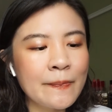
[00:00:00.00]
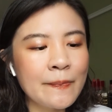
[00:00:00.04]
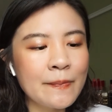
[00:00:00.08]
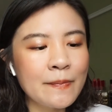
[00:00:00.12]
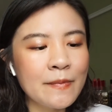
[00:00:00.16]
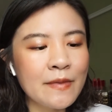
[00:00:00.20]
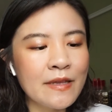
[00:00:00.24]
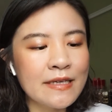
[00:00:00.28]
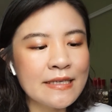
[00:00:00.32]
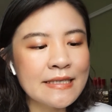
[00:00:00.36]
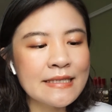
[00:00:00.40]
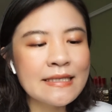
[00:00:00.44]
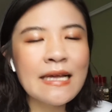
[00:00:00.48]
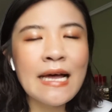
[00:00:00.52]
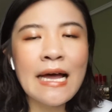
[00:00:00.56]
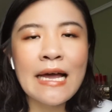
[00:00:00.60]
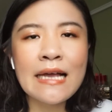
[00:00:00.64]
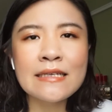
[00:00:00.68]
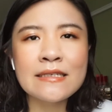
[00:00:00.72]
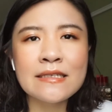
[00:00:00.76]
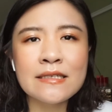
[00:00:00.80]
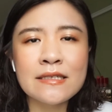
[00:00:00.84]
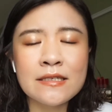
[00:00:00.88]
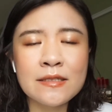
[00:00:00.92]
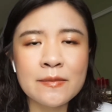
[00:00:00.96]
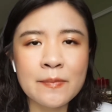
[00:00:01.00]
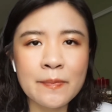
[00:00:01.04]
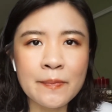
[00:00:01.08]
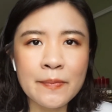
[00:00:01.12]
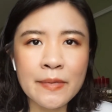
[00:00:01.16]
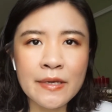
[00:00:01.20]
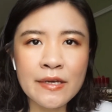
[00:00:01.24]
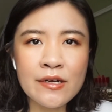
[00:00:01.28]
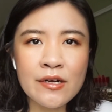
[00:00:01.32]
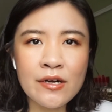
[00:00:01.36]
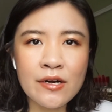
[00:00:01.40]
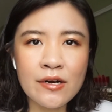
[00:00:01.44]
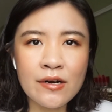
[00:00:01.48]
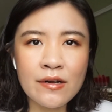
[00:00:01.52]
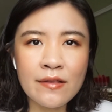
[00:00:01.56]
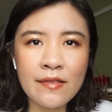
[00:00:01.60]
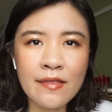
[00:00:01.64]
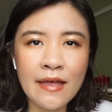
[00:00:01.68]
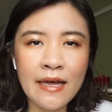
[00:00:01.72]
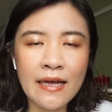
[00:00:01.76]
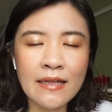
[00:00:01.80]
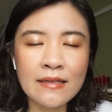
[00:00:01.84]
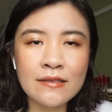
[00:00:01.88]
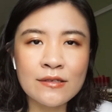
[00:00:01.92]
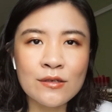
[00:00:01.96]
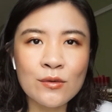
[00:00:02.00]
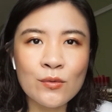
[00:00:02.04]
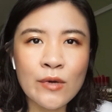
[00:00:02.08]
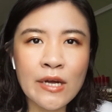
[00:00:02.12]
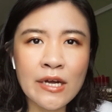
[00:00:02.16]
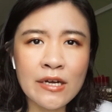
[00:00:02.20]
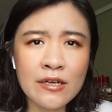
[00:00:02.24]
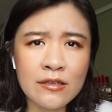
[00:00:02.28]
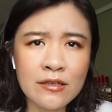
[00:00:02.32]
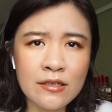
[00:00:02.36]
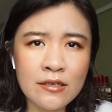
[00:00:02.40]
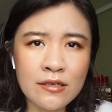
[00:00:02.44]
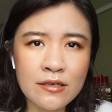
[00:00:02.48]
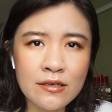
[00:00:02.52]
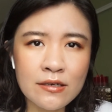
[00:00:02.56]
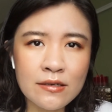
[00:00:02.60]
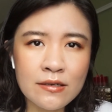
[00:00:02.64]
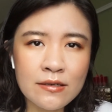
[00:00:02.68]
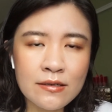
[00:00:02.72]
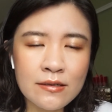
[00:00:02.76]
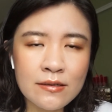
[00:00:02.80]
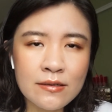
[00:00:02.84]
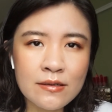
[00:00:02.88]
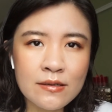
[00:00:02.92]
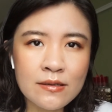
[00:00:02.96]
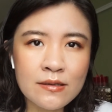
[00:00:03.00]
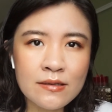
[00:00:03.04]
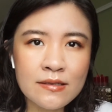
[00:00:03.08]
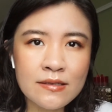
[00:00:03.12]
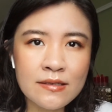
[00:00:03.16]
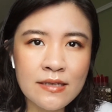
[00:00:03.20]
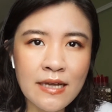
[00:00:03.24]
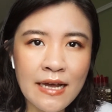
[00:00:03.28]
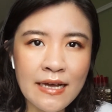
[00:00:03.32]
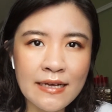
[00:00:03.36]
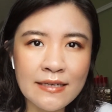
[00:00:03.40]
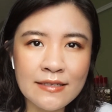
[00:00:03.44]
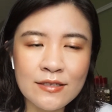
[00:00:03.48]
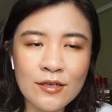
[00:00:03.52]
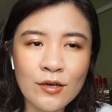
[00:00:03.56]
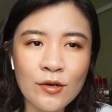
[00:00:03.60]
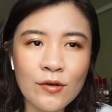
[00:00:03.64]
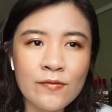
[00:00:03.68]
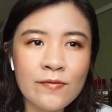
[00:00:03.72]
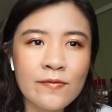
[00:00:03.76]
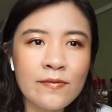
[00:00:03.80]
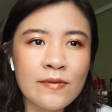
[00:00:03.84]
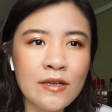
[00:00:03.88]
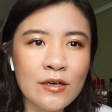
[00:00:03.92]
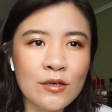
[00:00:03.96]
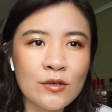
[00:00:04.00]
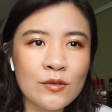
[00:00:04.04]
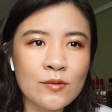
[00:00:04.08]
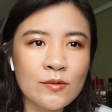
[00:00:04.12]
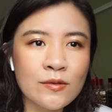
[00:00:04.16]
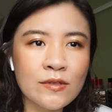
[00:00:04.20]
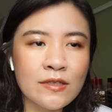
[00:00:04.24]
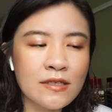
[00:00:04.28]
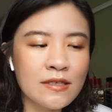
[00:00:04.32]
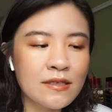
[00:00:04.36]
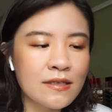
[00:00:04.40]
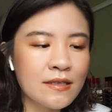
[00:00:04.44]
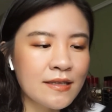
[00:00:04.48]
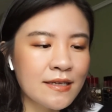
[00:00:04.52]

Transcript: the size is bigger than the regular size of Laguna.